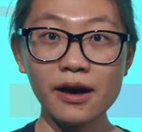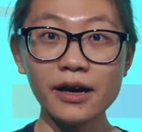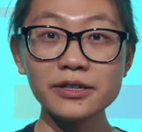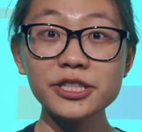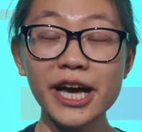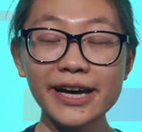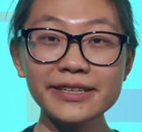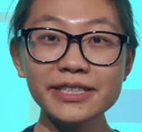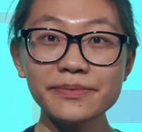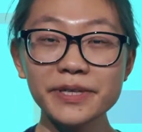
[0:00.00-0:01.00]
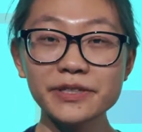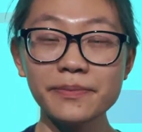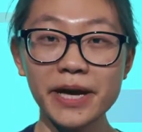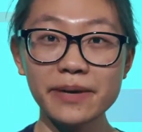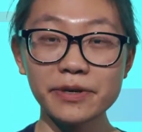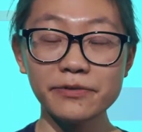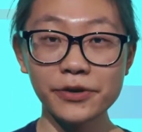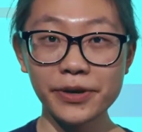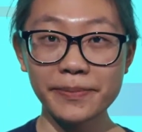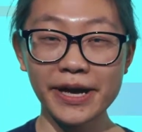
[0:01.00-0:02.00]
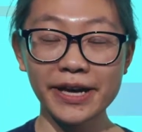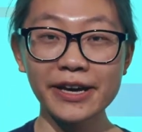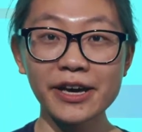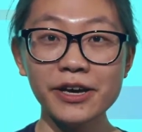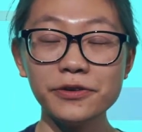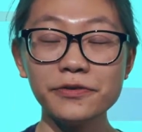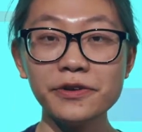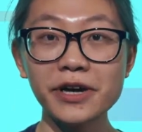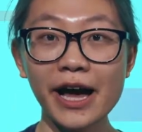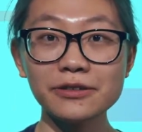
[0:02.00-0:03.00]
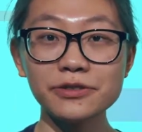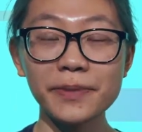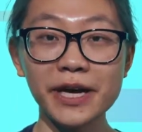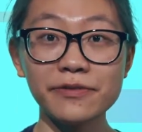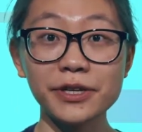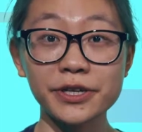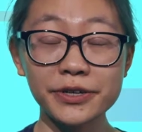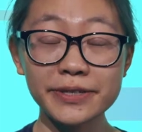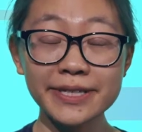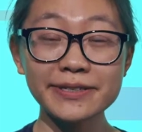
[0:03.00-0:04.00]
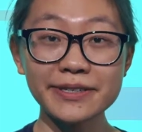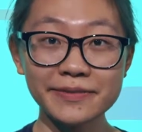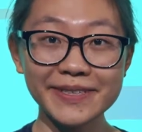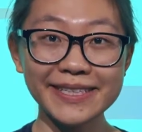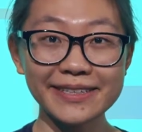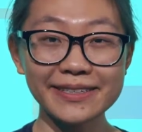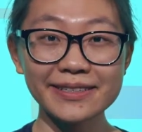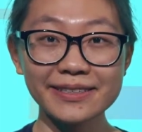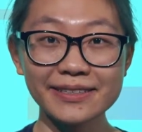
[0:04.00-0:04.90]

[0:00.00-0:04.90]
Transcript: A check is a piece of paper from your bank you fill out to pay for goods and services.